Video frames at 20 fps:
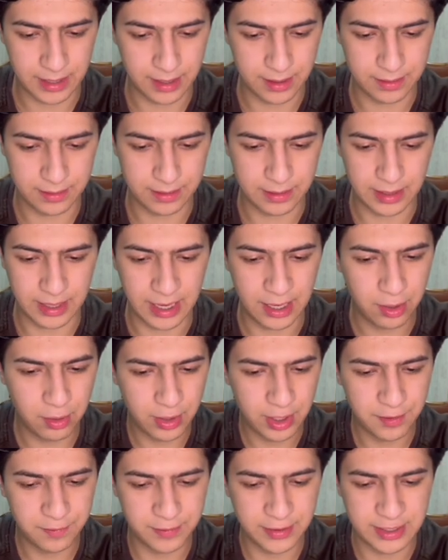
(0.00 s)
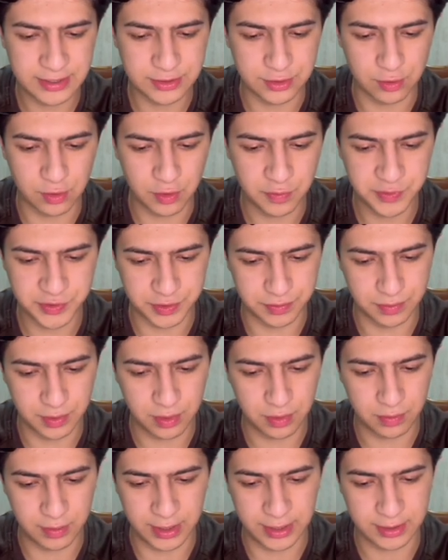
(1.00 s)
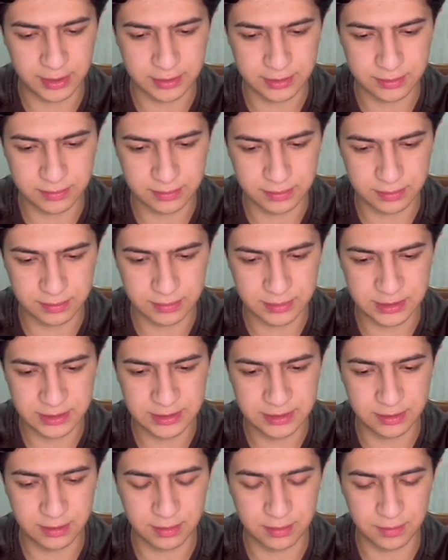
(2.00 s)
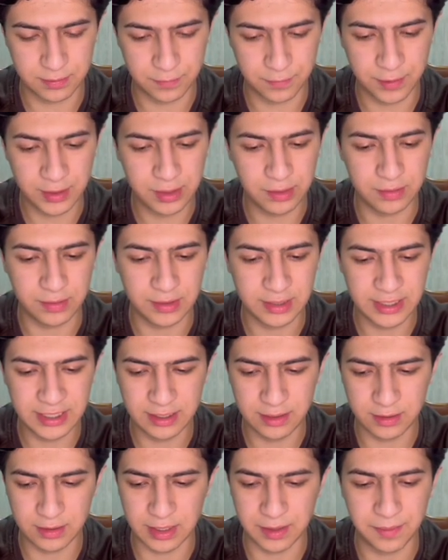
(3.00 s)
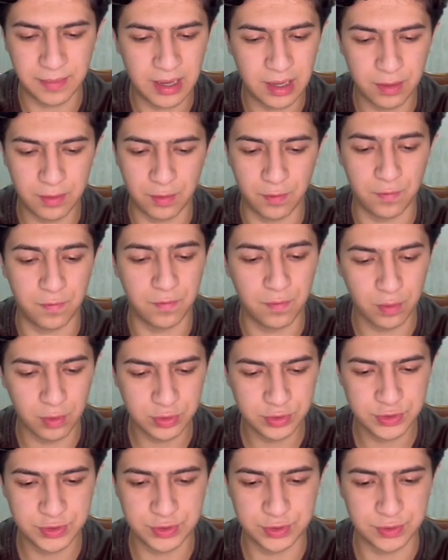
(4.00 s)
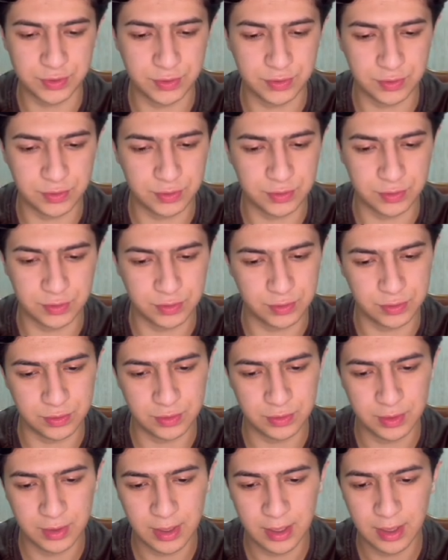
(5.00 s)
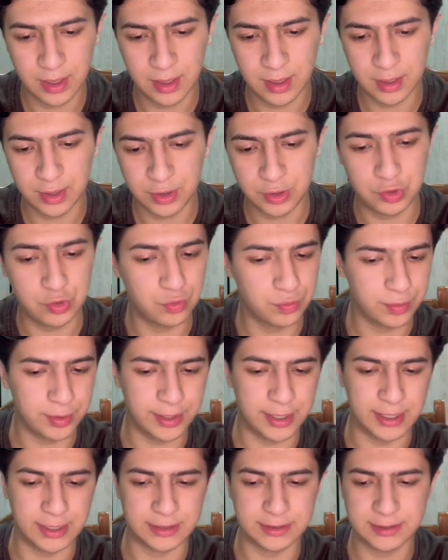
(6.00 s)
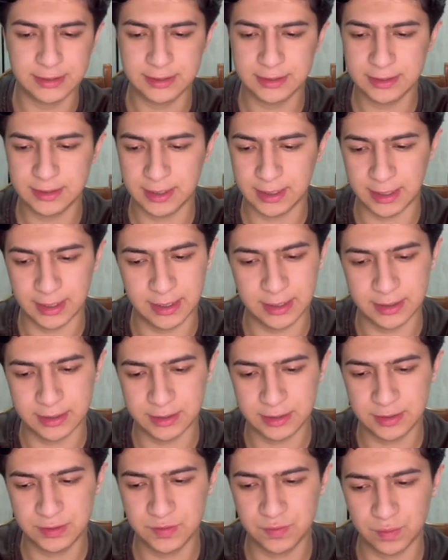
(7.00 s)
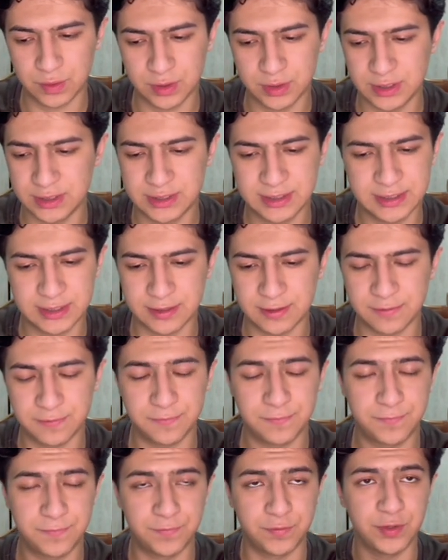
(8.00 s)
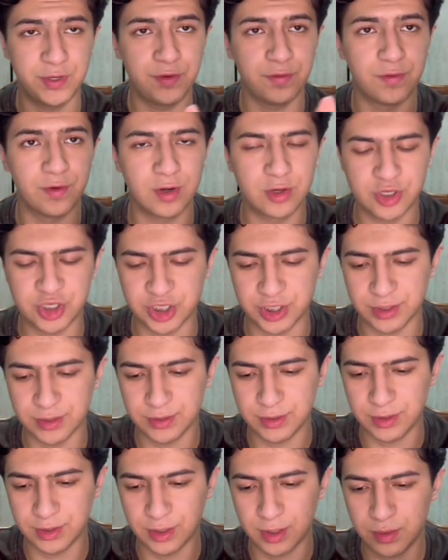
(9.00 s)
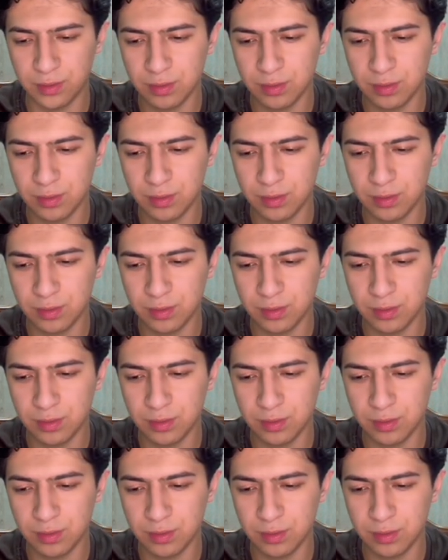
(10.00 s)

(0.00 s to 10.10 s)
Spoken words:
I don't have another option, bro. Like, it's very little amount of words to humanize, and it's a free version, you know.